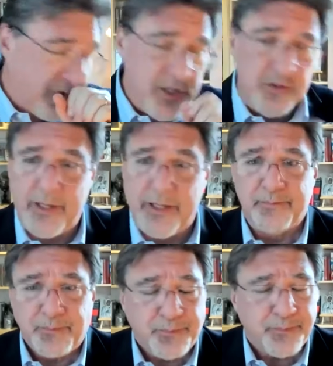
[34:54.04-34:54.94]
excuse me,
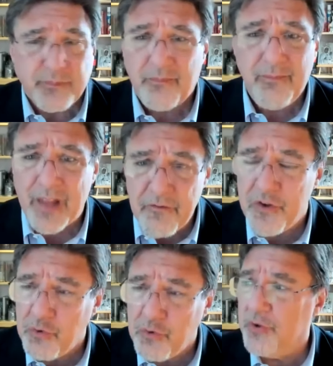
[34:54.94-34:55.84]

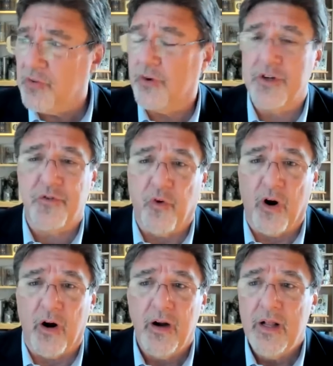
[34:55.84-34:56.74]
if you do a search
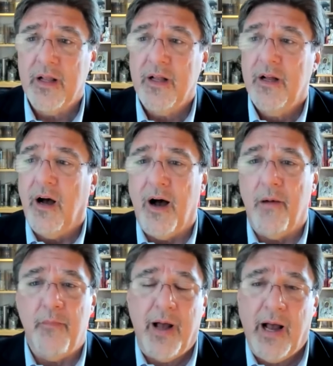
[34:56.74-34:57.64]
for
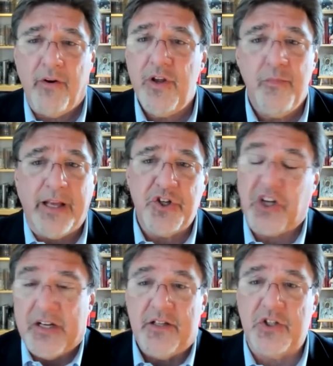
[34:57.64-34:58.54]
um, how do you make
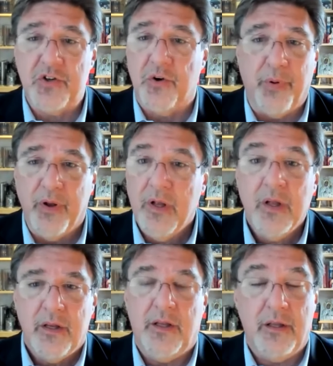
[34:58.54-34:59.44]
chicken soup,
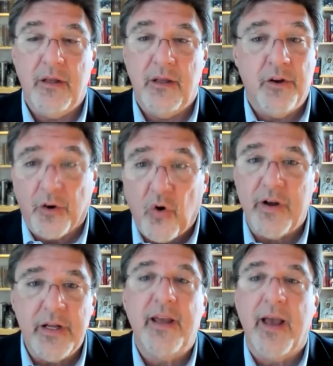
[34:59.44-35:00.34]
you're
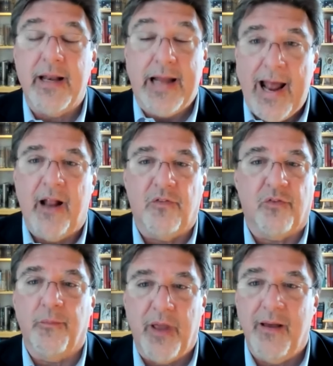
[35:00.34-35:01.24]
going to get ads
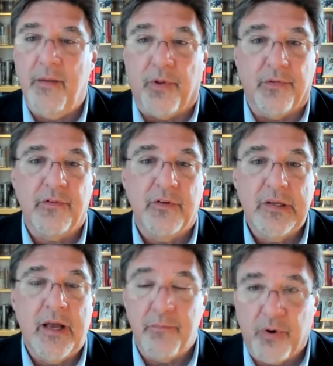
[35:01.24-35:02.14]
from Campbell's
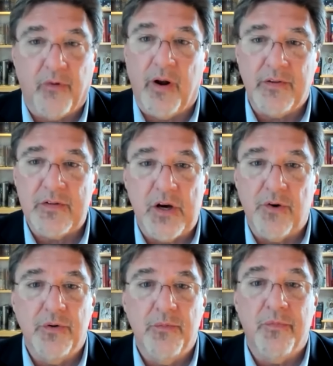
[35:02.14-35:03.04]
and
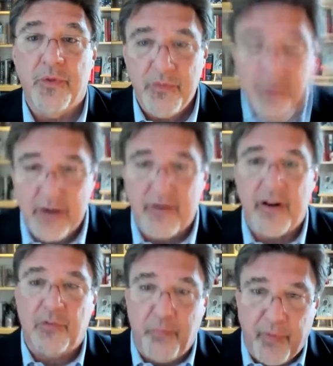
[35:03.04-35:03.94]
Progresso. The, the internet is